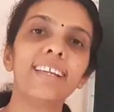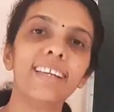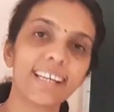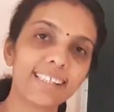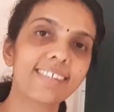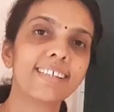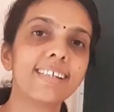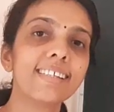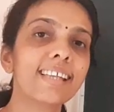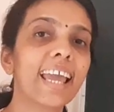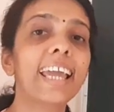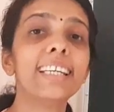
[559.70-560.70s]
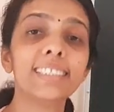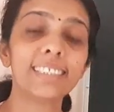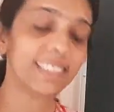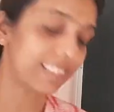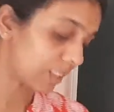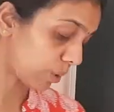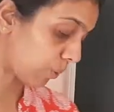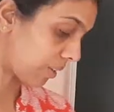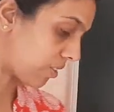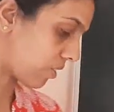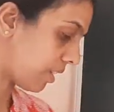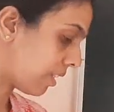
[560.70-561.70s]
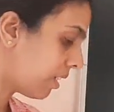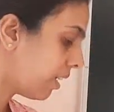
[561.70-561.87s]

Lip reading: Next is 18th question.